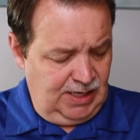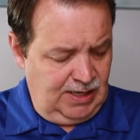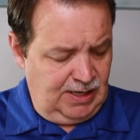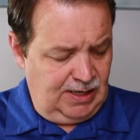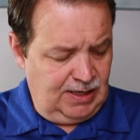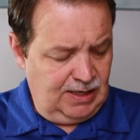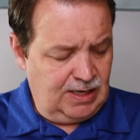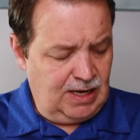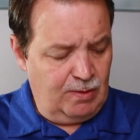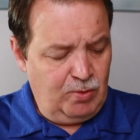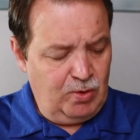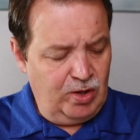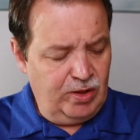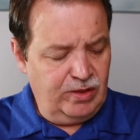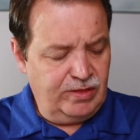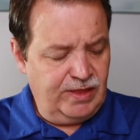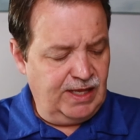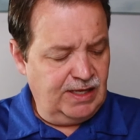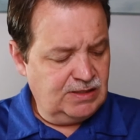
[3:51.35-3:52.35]
A couple other
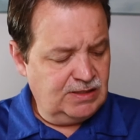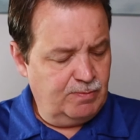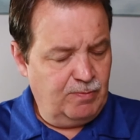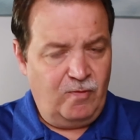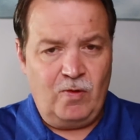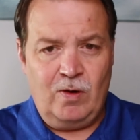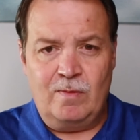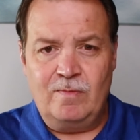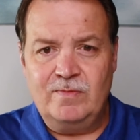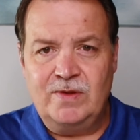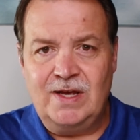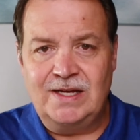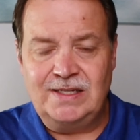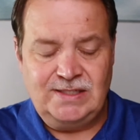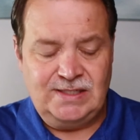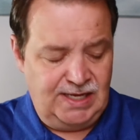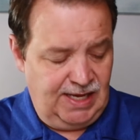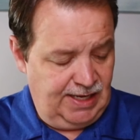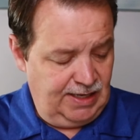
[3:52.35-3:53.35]
things before I'm done
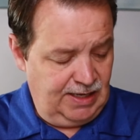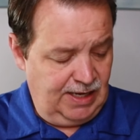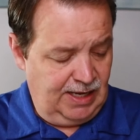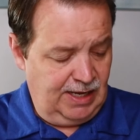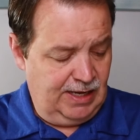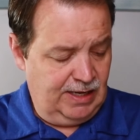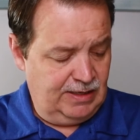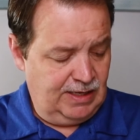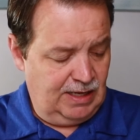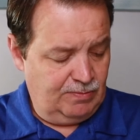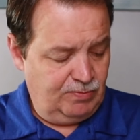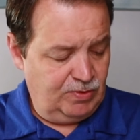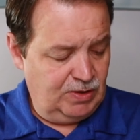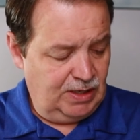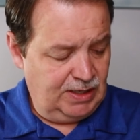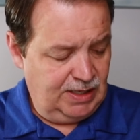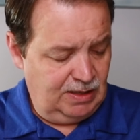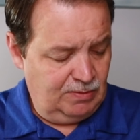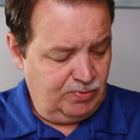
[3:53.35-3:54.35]
today, and I
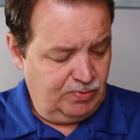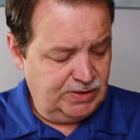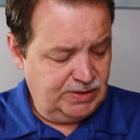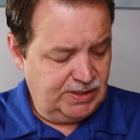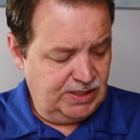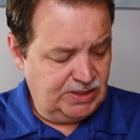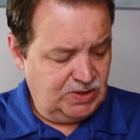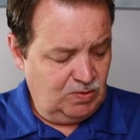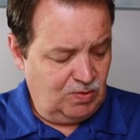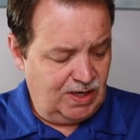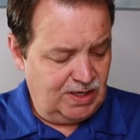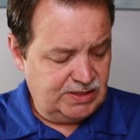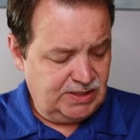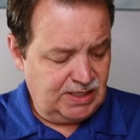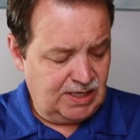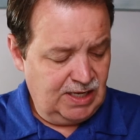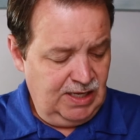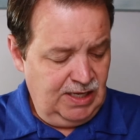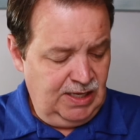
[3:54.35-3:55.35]
again appreciate you
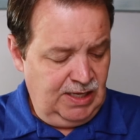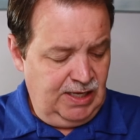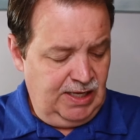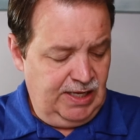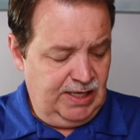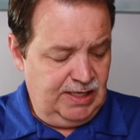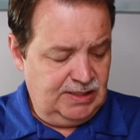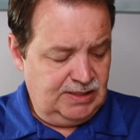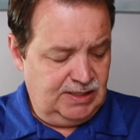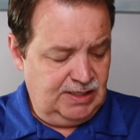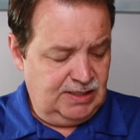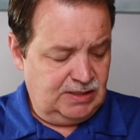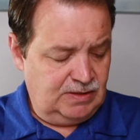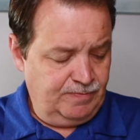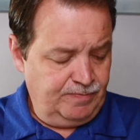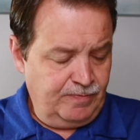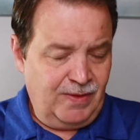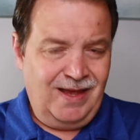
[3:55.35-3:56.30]
watching, is this.